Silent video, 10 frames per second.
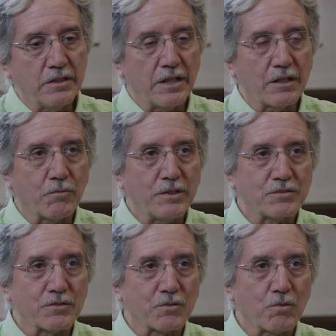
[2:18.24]

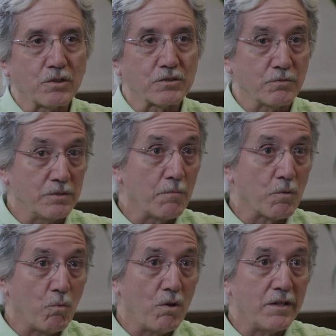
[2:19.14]
takeaways to the course,
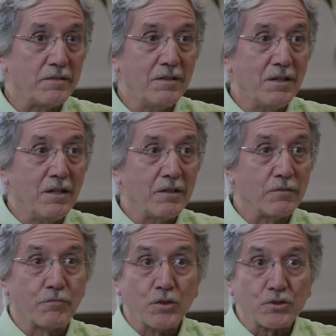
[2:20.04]
number one,
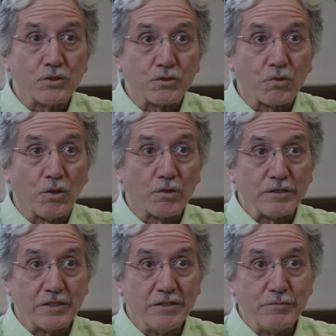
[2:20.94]
the first control
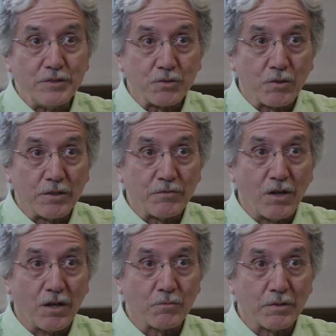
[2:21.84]
is inventory of
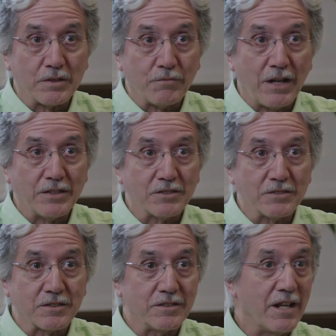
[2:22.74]
hardware
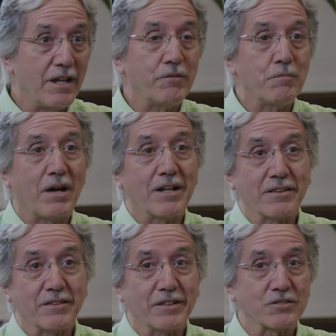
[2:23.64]
devices, and everybody
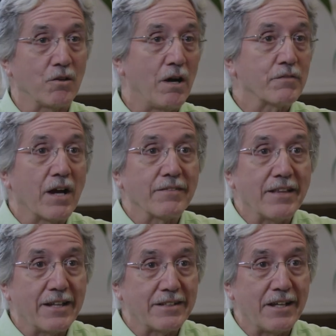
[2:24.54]
thinks, oh, I've got
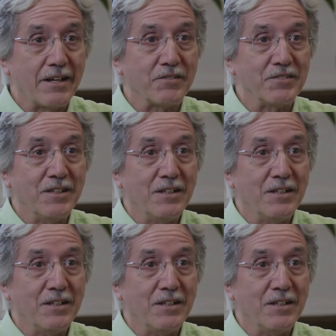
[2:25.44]
that down.